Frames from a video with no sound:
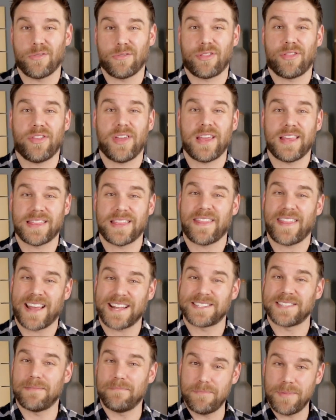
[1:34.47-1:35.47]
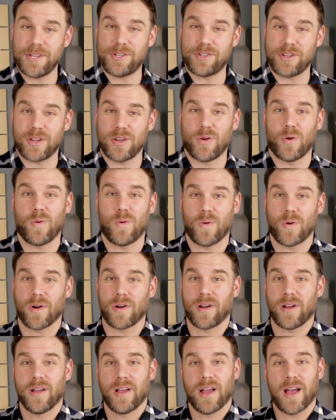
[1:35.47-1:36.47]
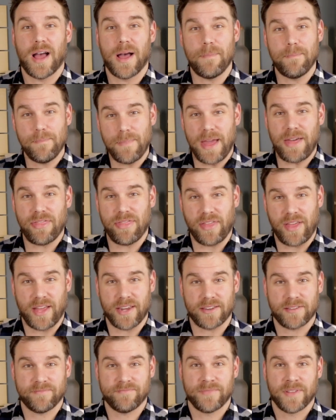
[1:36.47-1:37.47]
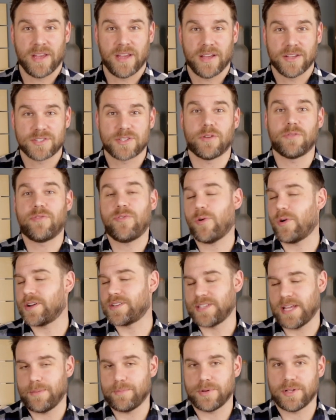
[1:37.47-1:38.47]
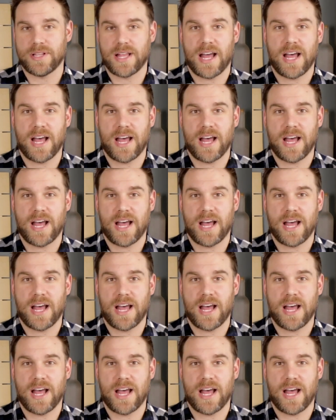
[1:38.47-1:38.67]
think that that's a mission or a method. So for example,